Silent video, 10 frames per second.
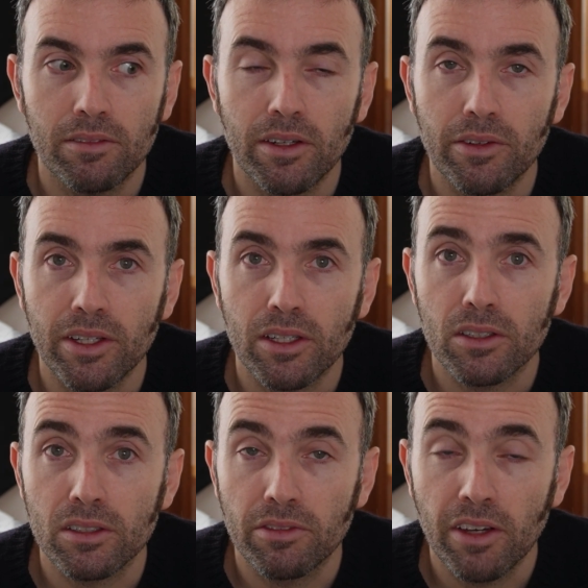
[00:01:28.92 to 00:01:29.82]
very
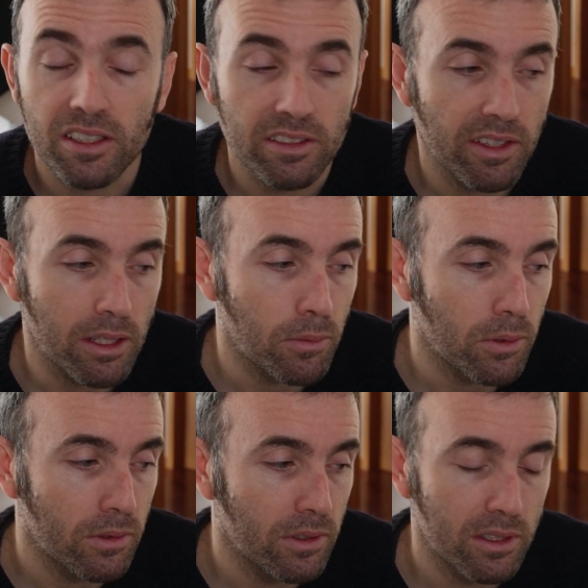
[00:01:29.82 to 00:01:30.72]
cost effective
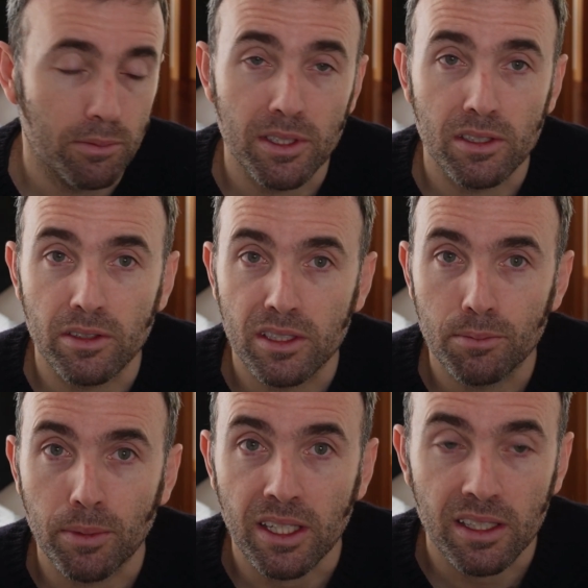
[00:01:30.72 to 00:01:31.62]
anymore, especially on a
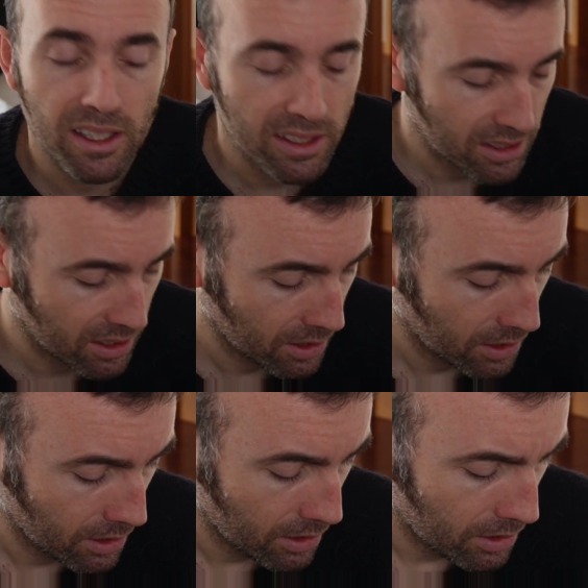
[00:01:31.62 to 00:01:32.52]
spinning disk.
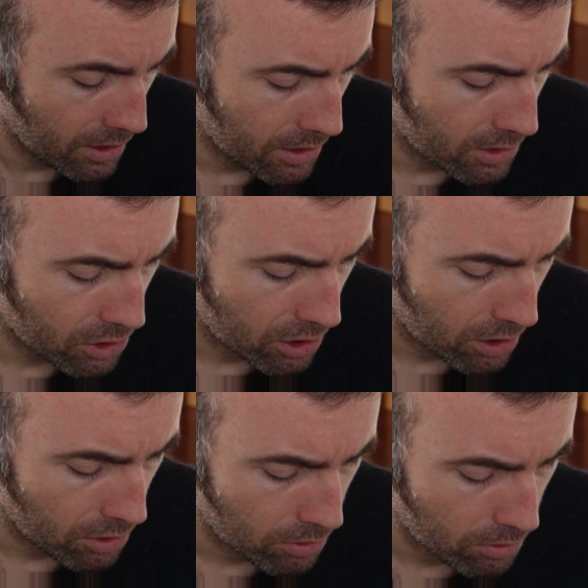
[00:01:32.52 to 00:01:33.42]

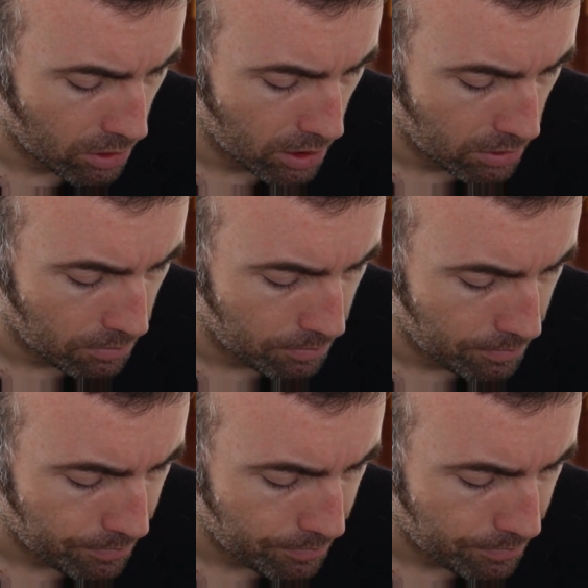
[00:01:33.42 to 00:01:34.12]
So